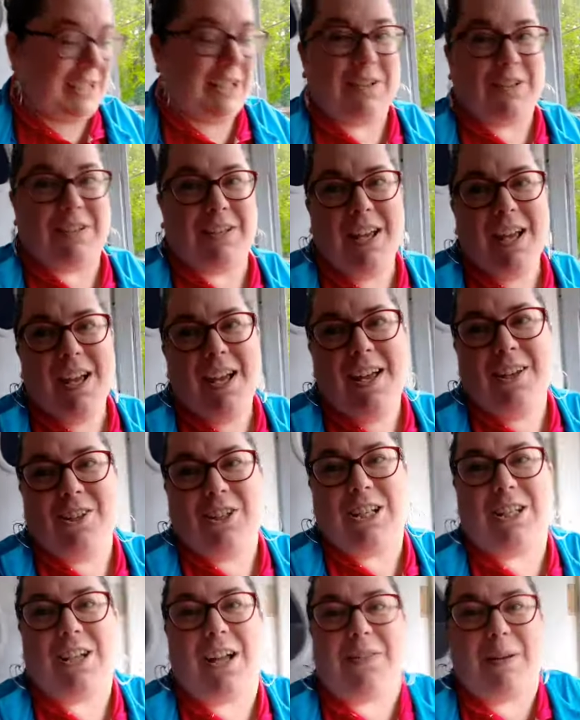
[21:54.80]
still,
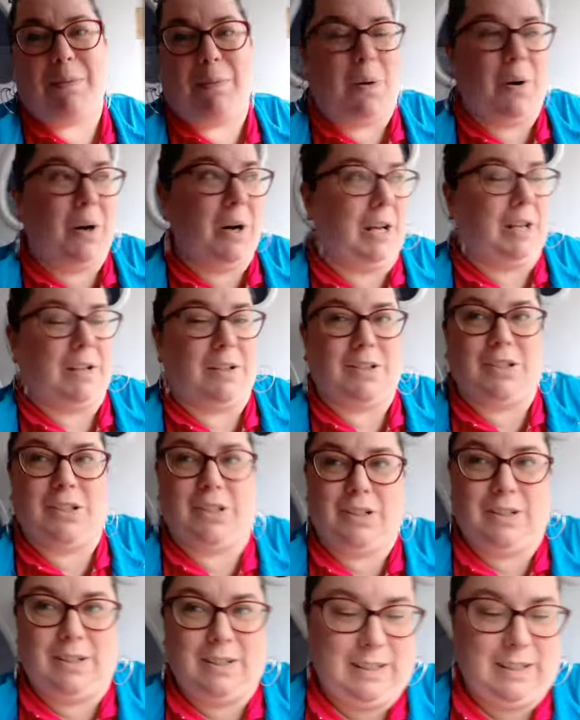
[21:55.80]
she's on the porch.